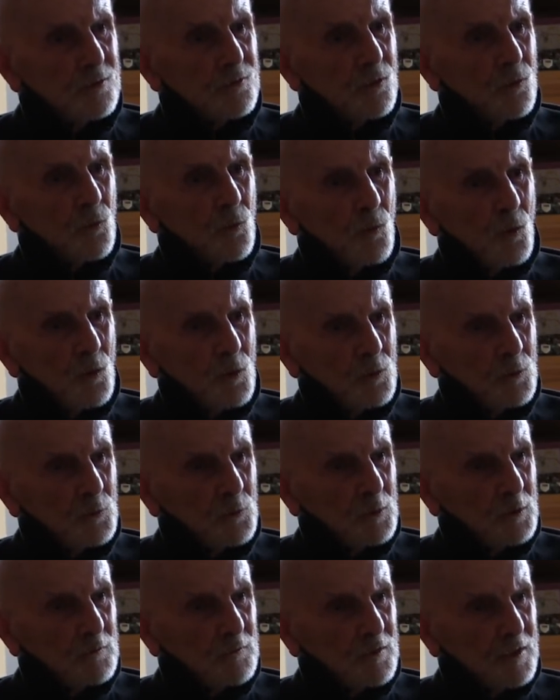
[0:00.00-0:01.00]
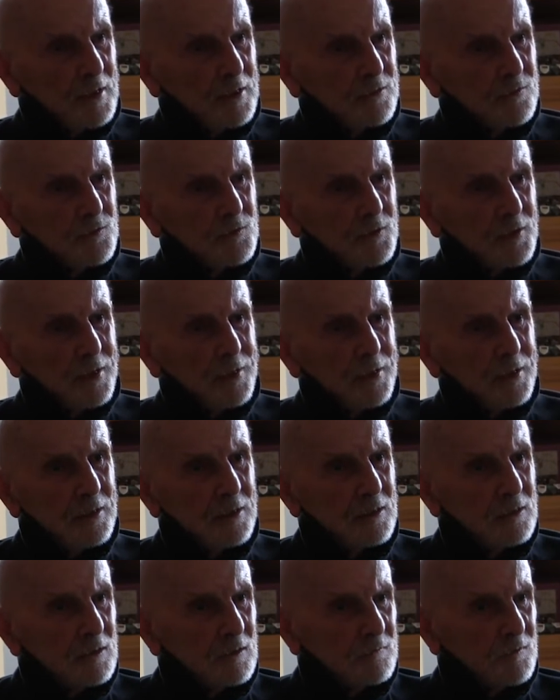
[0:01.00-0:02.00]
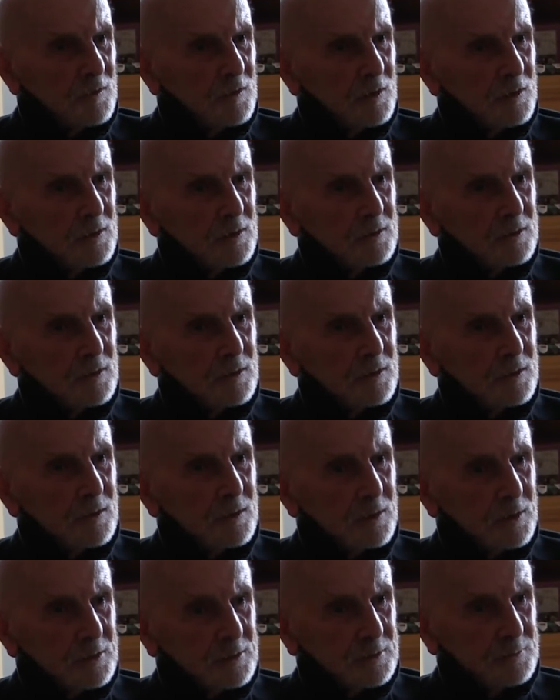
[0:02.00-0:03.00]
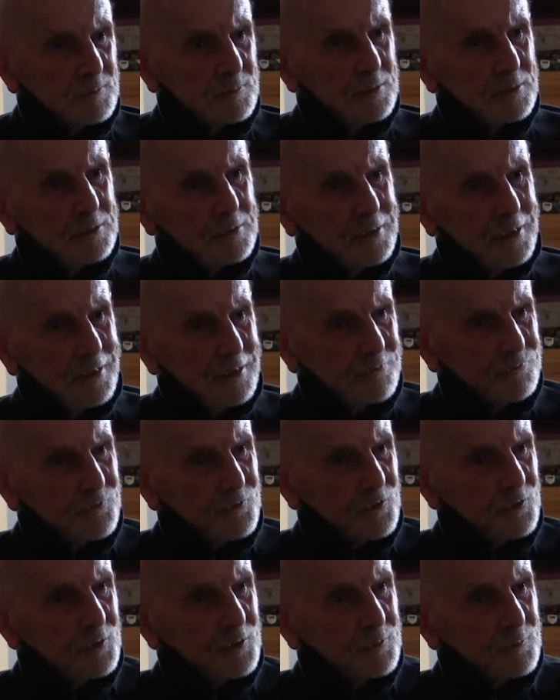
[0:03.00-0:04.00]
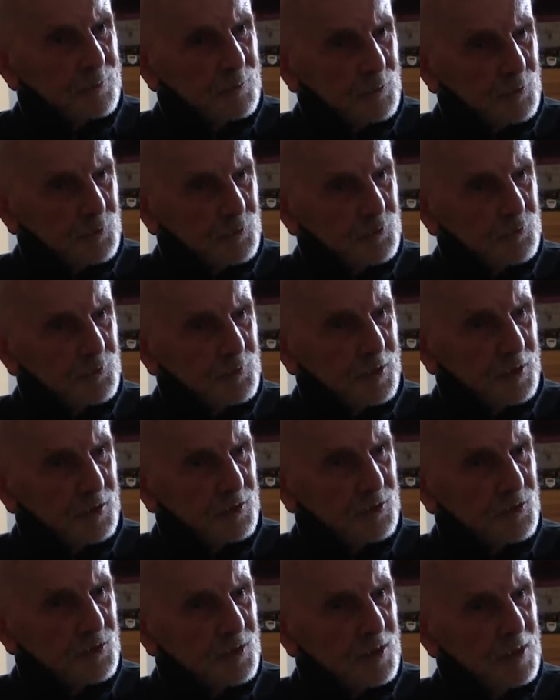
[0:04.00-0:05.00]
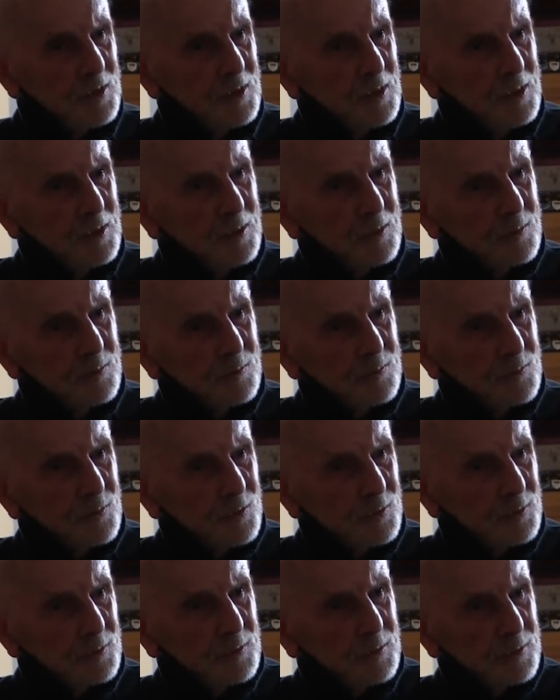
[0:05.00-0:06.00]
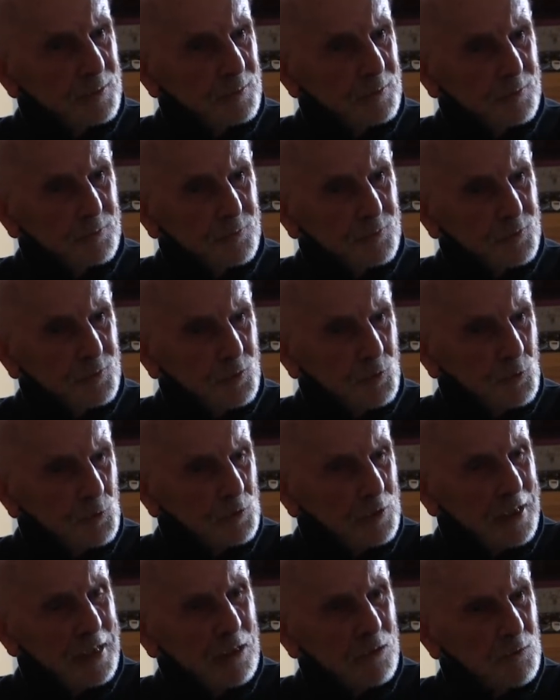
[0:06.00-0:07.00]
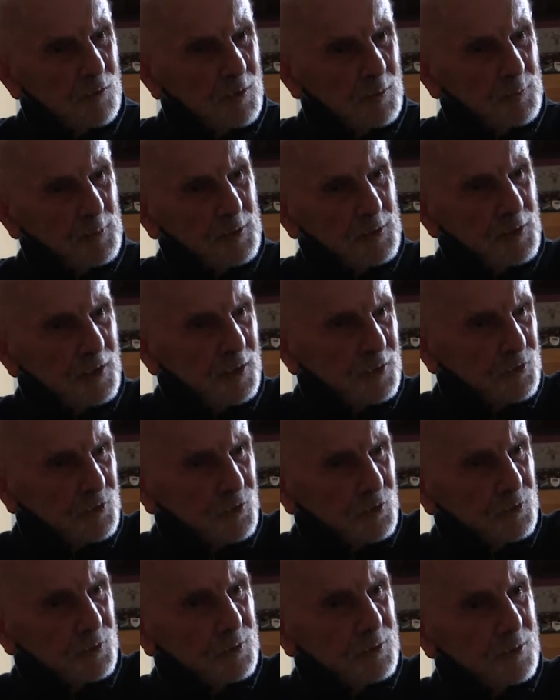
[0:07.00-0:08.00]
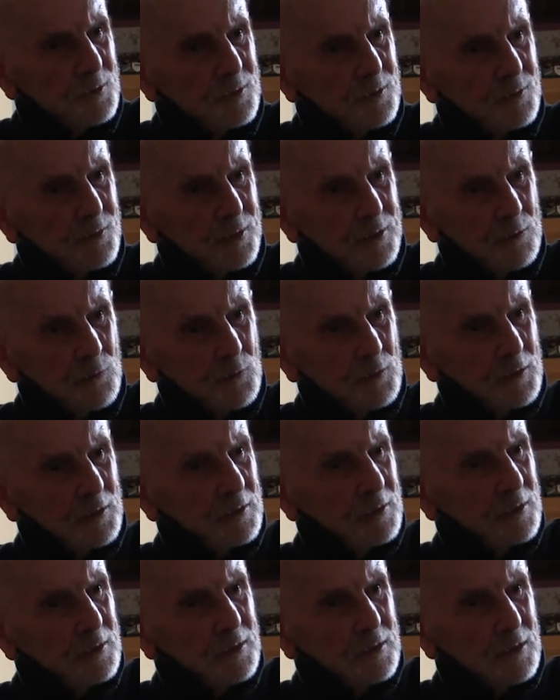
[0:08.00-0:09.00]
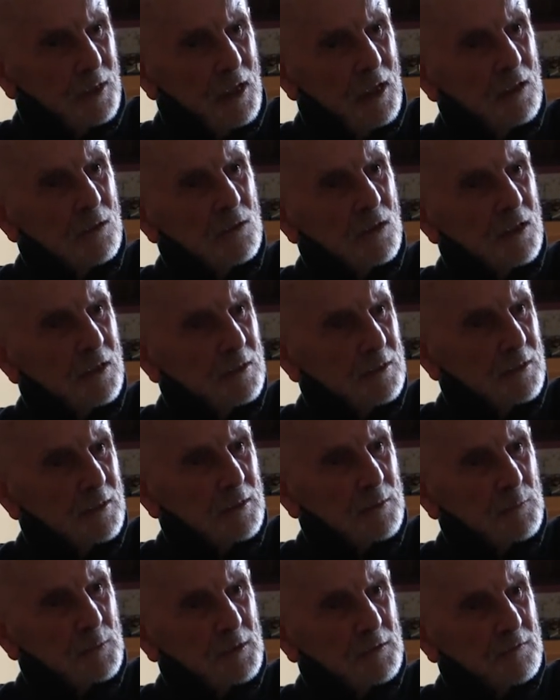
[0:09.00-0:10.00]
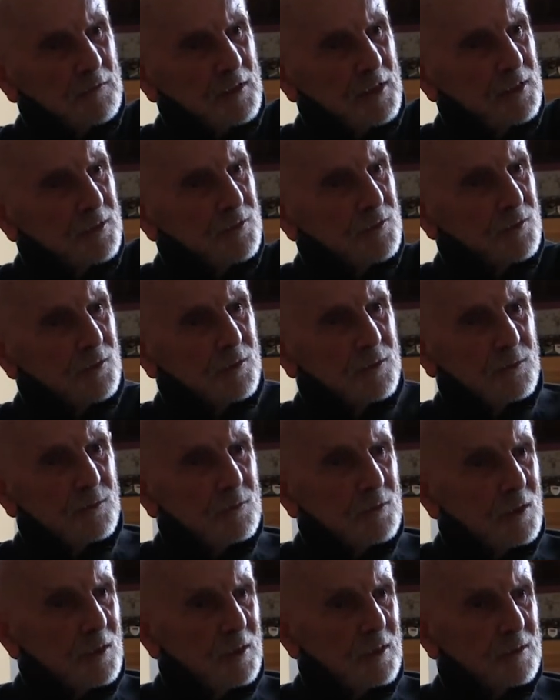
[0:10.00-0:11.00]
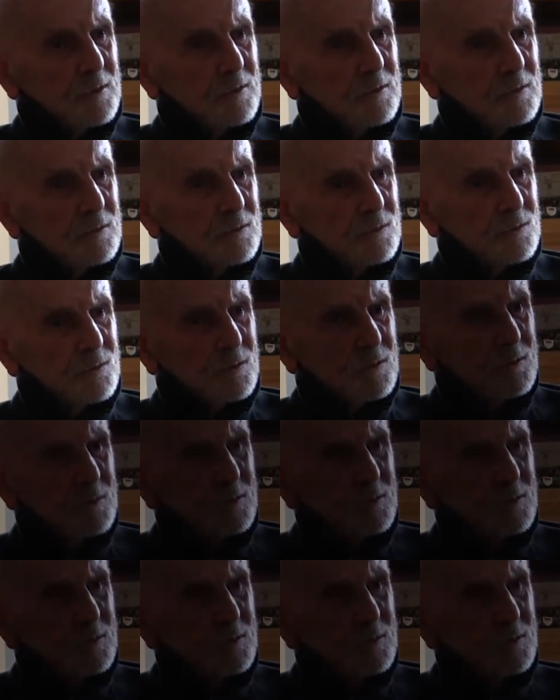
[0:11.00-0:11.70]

The war would have lasted a hell of a long time after it was finished. To allow the protection, they would have, how long they would have lasted, God knows.